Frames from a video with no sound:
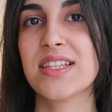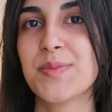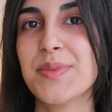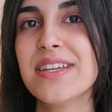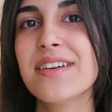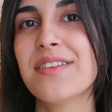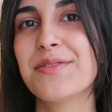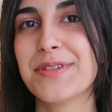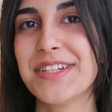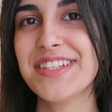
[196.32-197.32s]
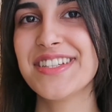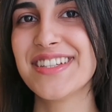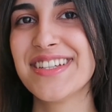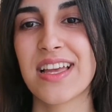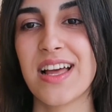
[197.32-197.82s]
Speaking of which,
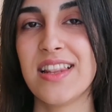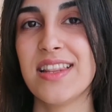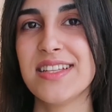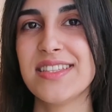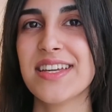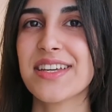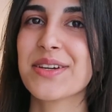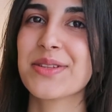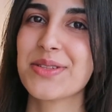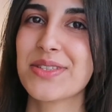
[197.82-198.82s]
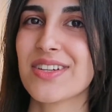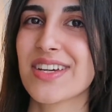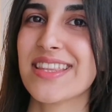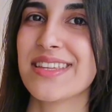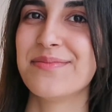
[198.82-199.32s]
let's take a close
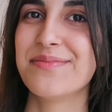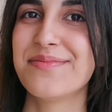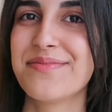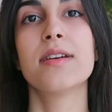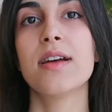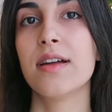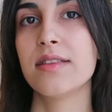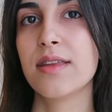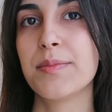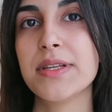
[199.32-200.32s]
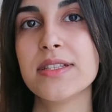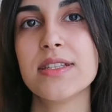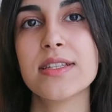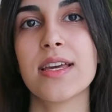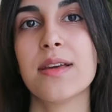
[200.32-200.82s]
look at them. The
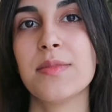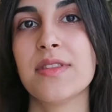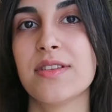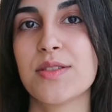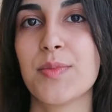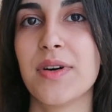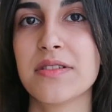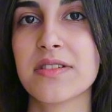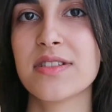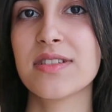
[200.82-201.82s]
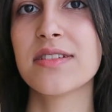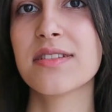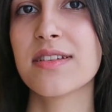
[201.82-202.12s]
pieces came in this box,